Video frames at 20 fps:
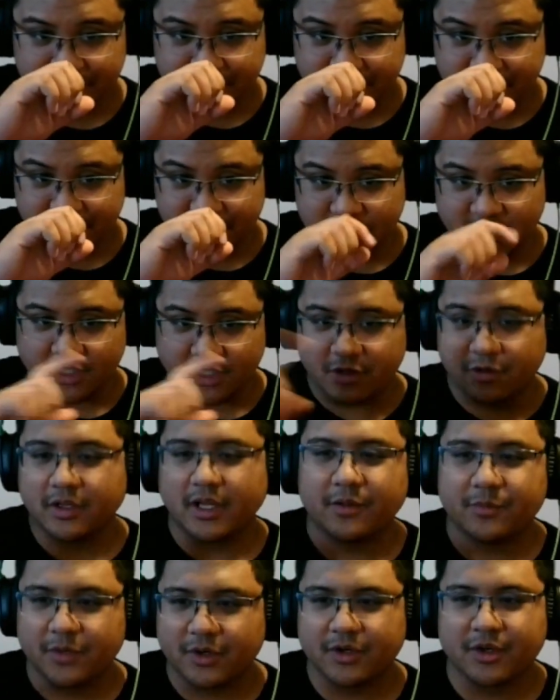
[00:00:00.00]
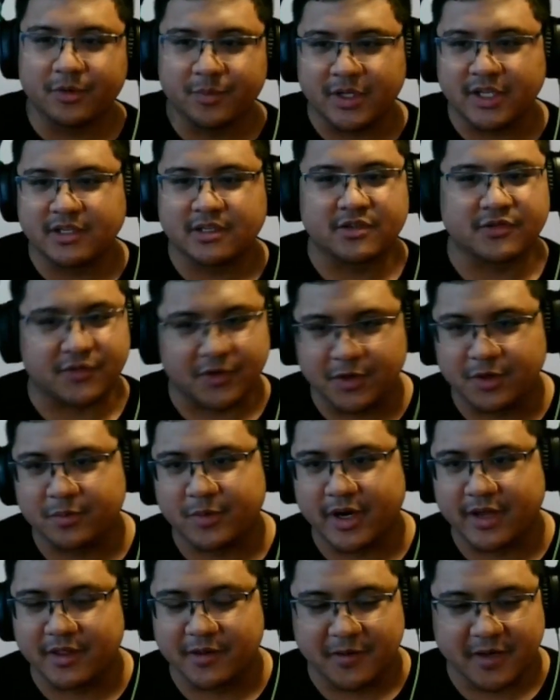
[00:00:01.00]
Orange kudamono means fruit,
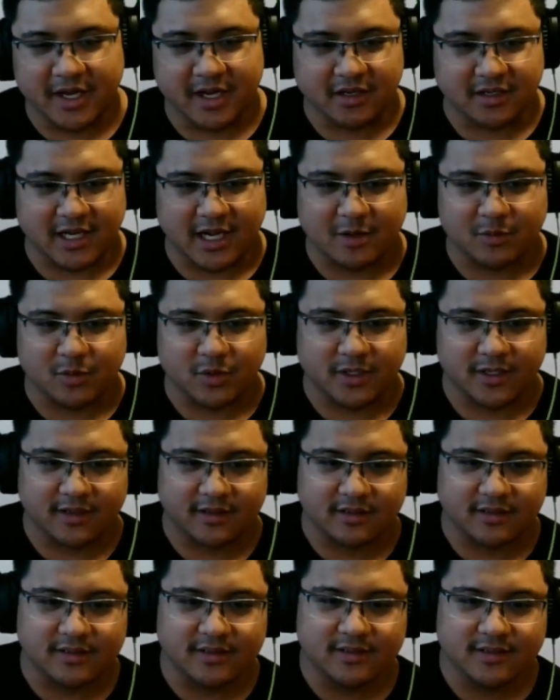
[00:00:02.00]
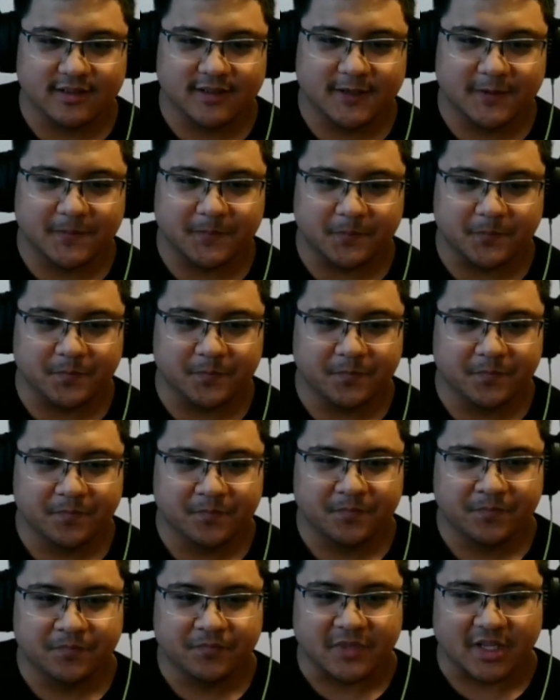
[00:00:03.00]
by the way, in Japanese.
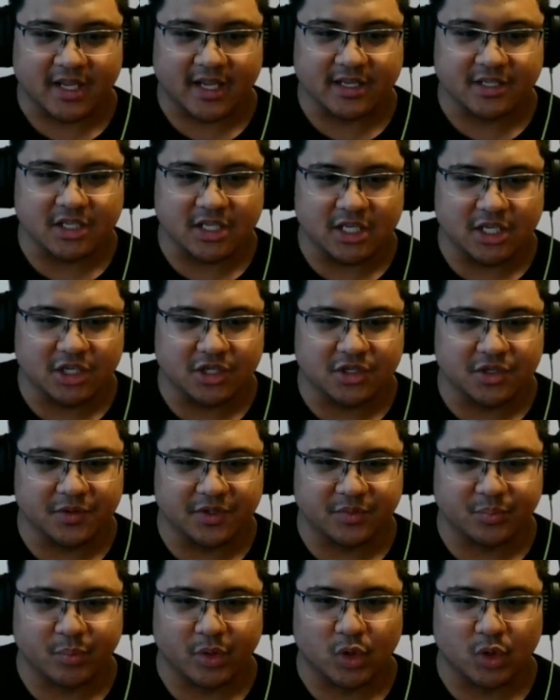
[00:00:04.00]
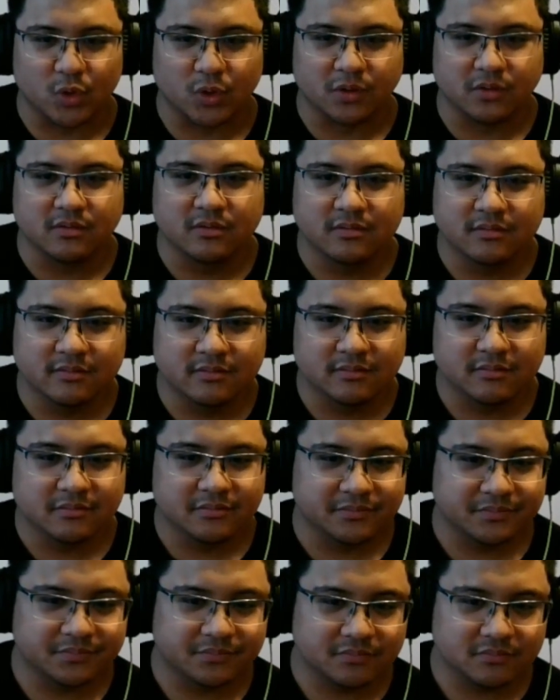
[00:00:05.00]
I guess ishu is bowl. Too late
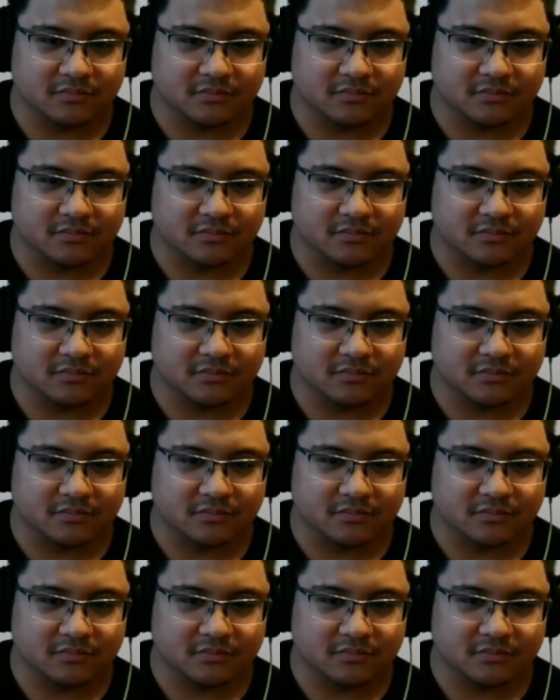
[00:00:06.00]
now.